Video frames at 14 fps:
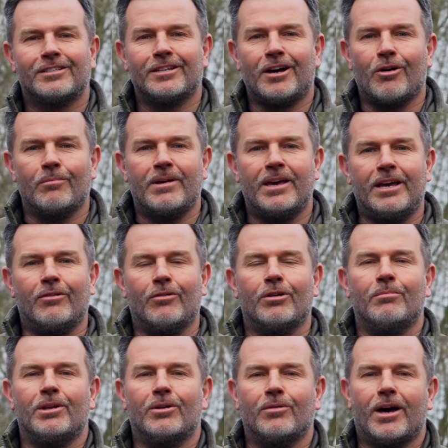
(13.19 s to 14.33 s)
So I'm here on the
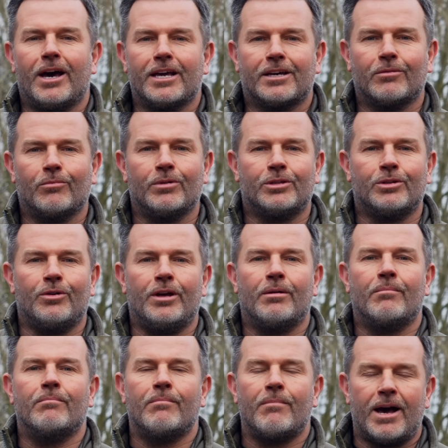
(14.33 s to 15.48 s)
Middle Lake. We're doing a
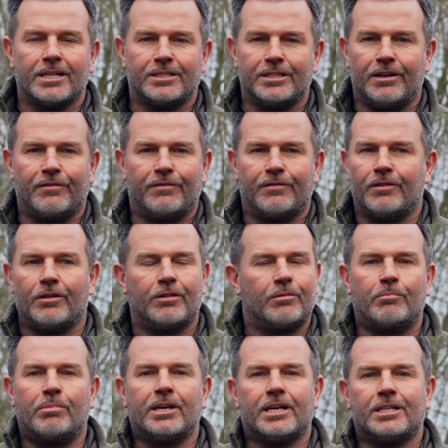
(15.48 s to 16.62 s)
massive, look, the
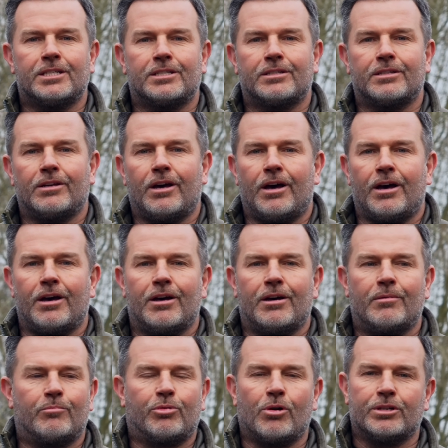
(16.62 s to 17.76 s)
biggest
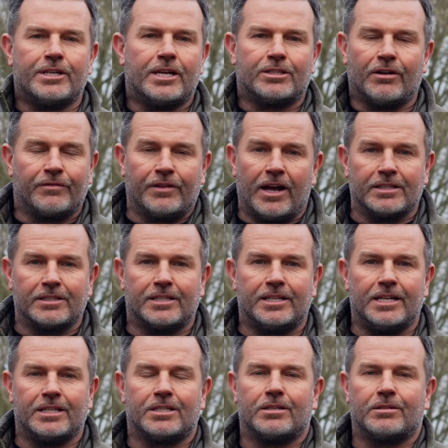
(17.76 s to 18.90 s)
project I've done
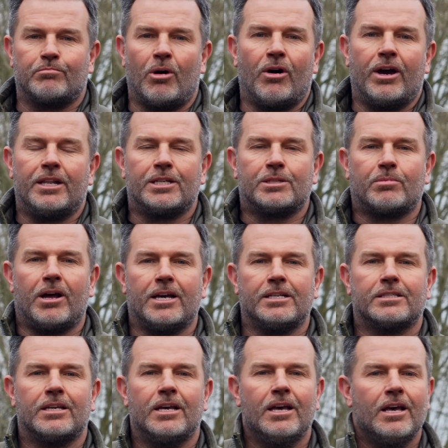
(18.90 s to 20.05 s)
since buying this place.